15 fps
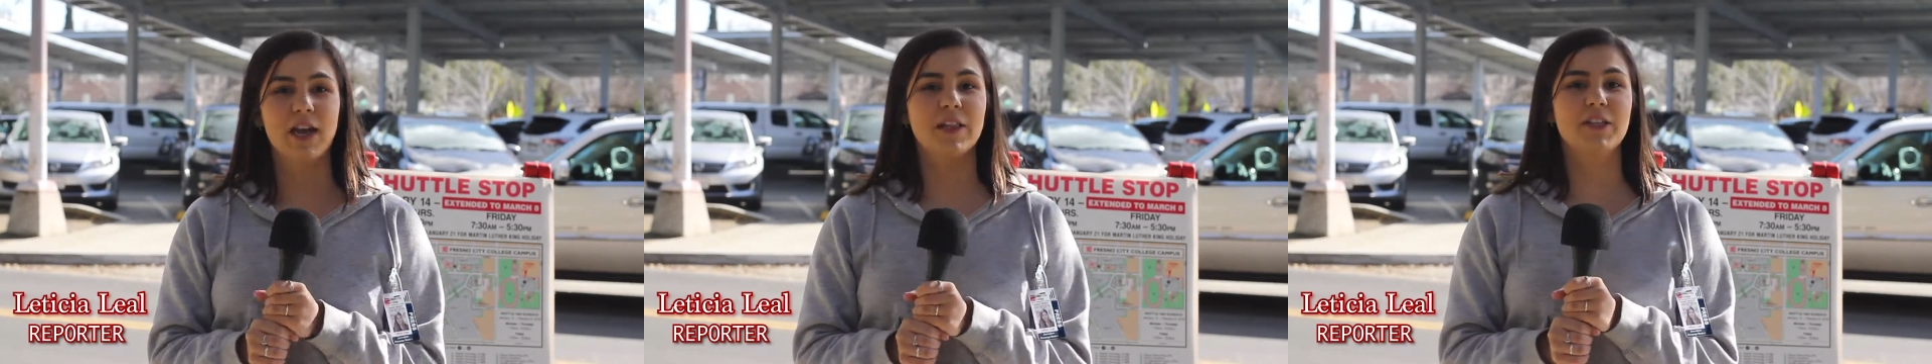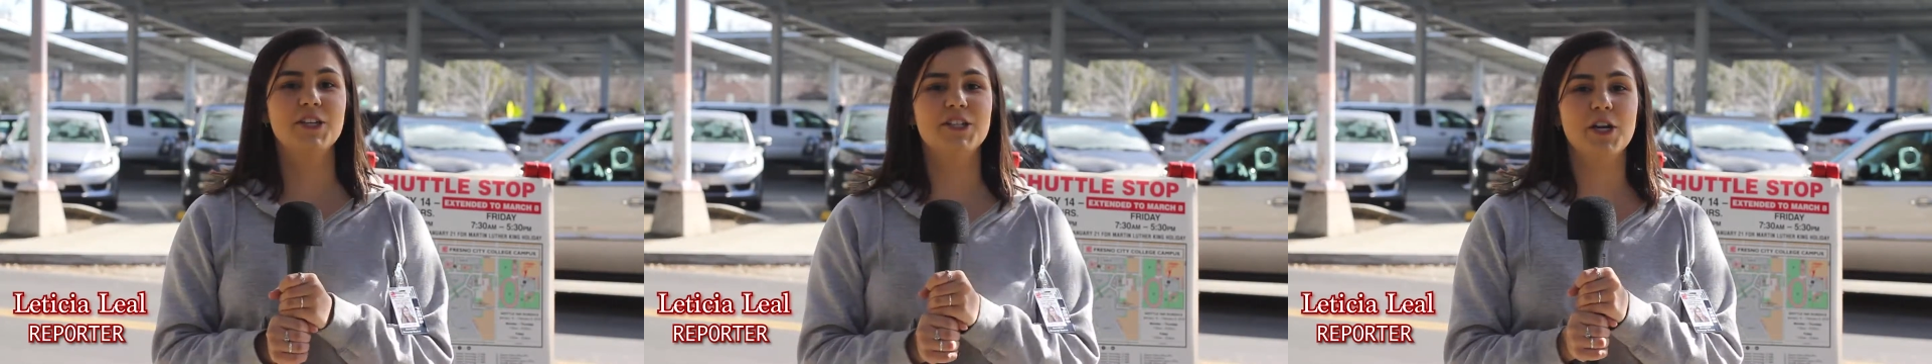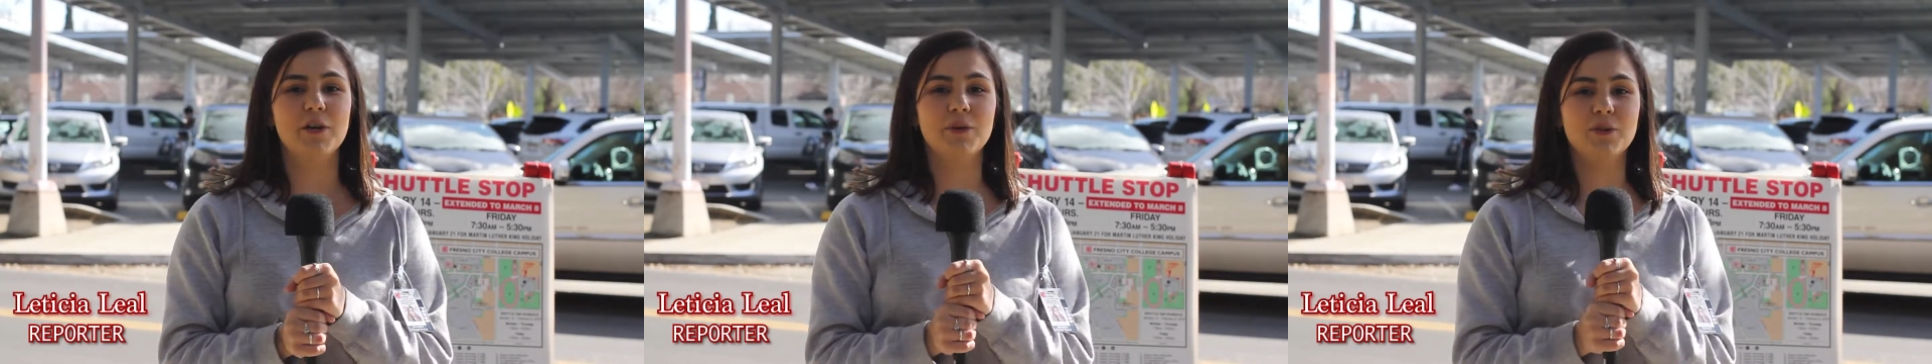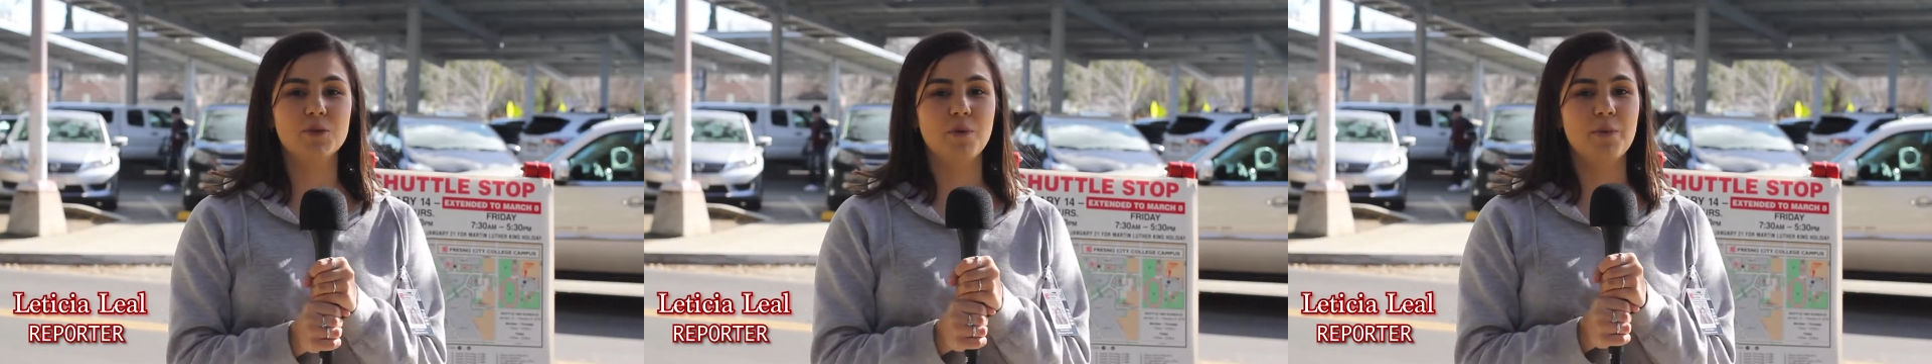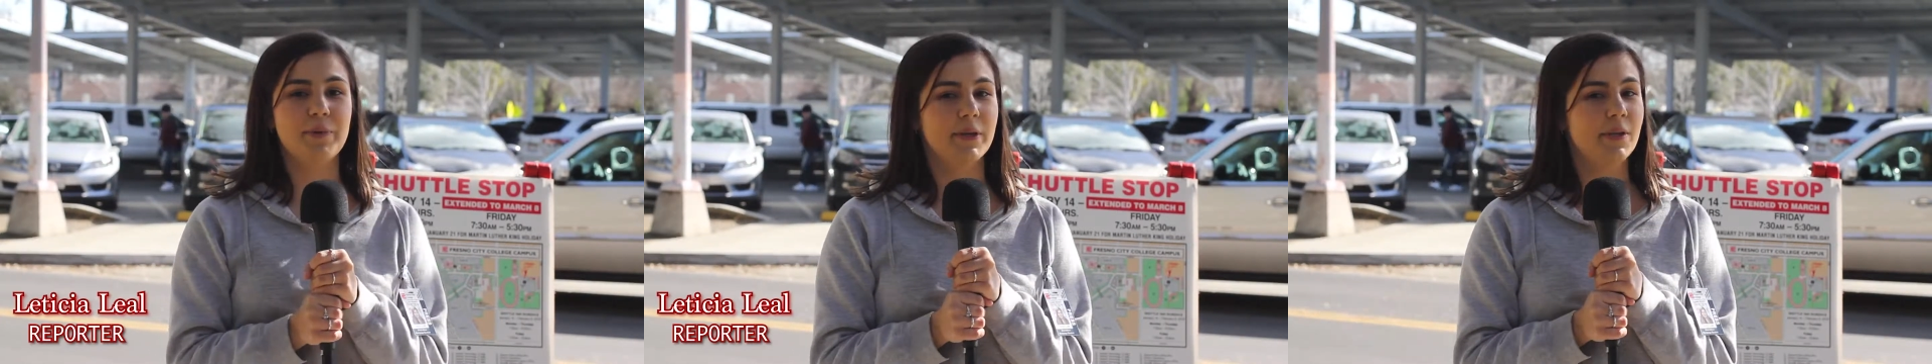The shuttles
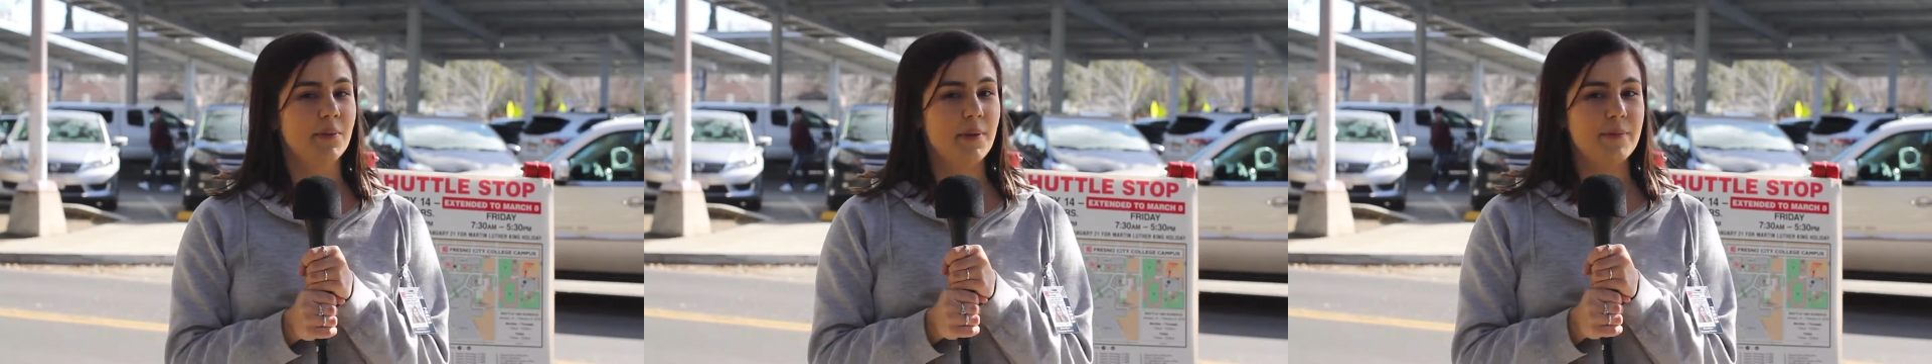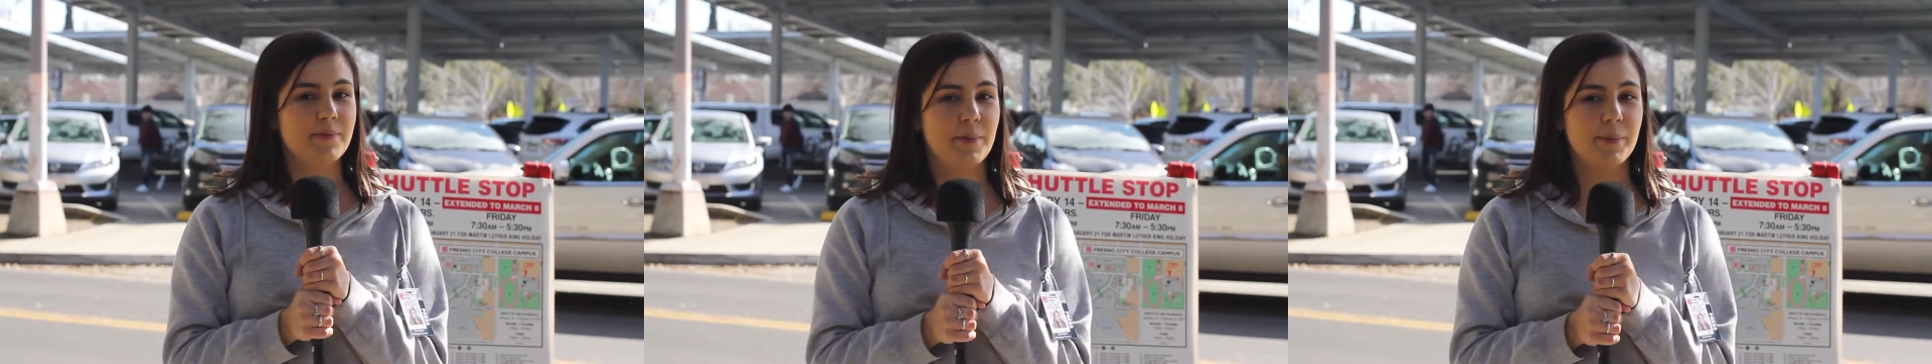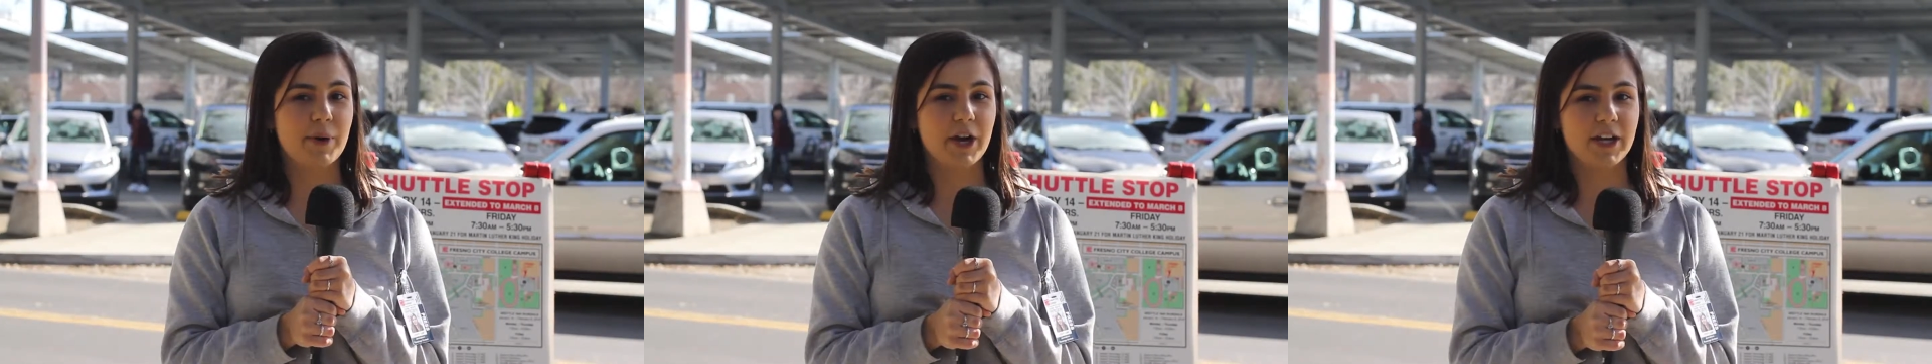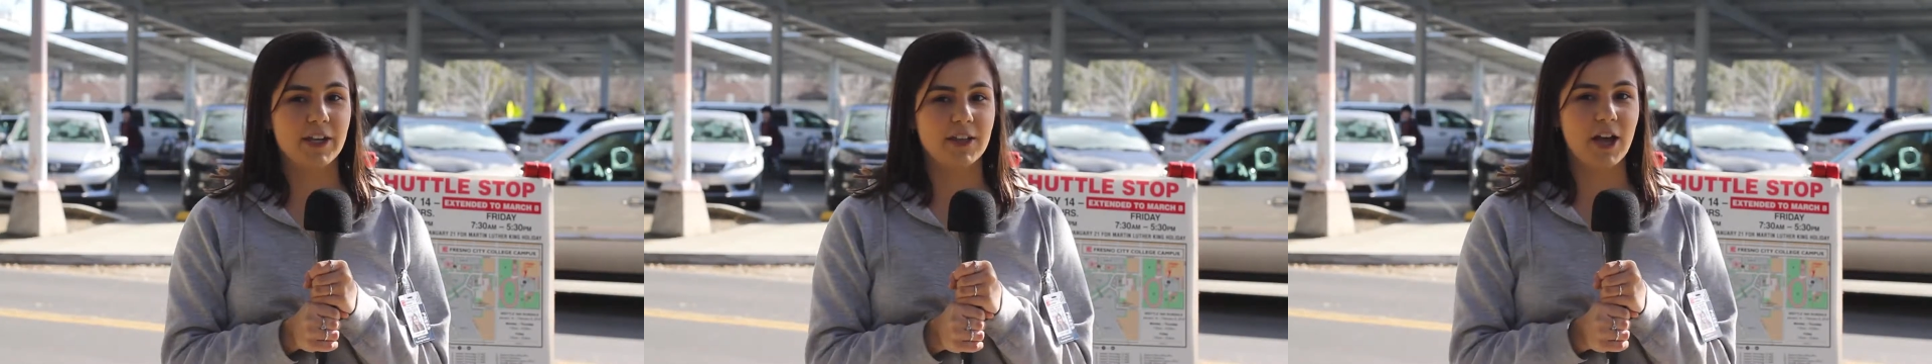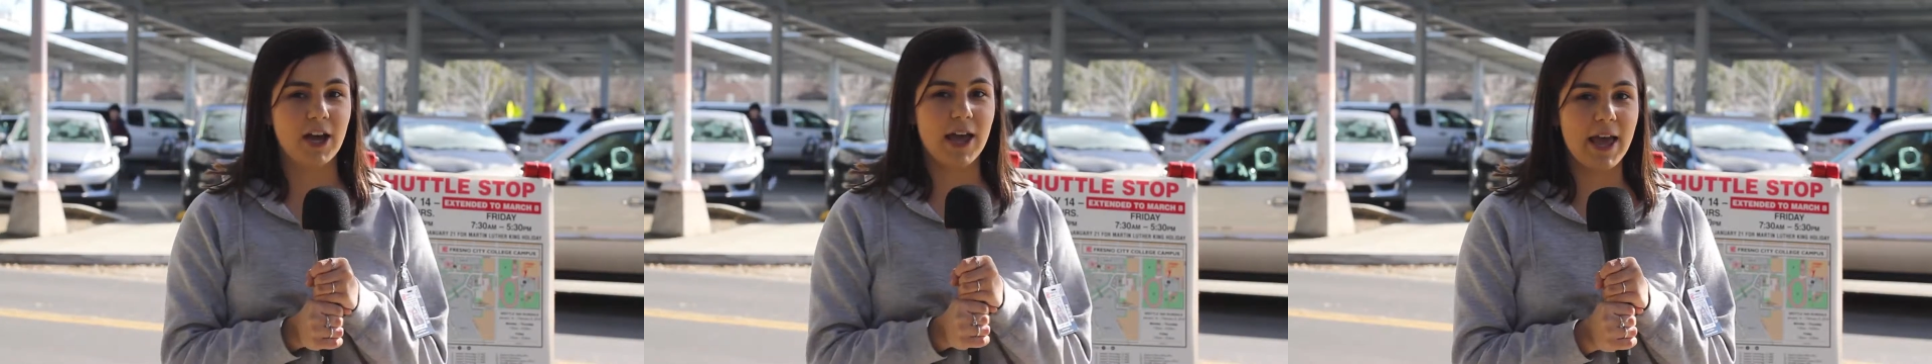will pick you up from parking lot